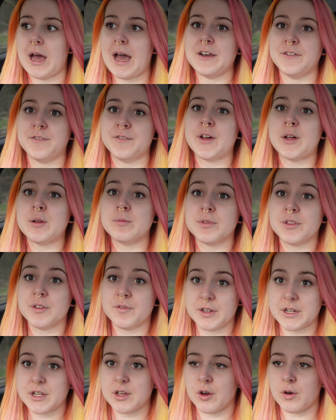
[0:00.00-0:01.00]
I'd filmed the
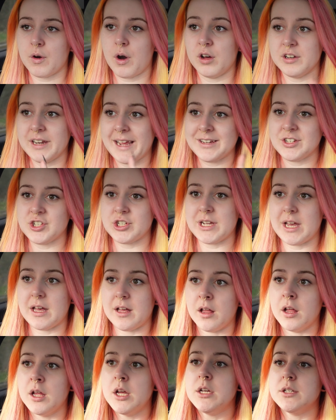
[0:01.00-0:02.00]
video on
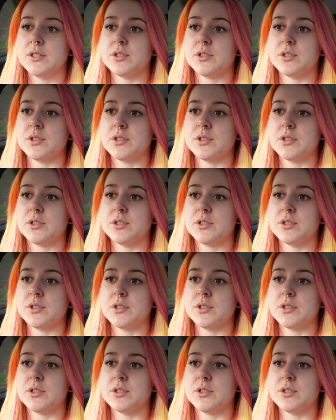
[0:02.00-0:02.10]
NGL.